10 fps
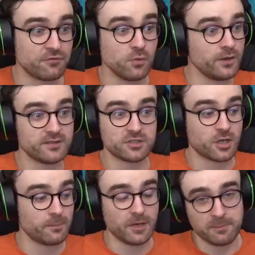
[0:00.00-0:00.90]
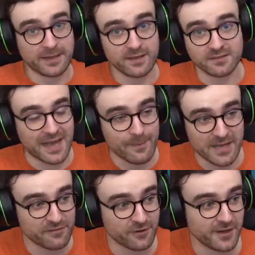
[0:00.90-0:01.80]
if you want to discard more players,
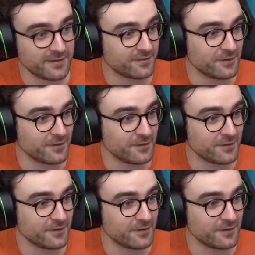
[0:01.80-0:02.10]
I'm here for you.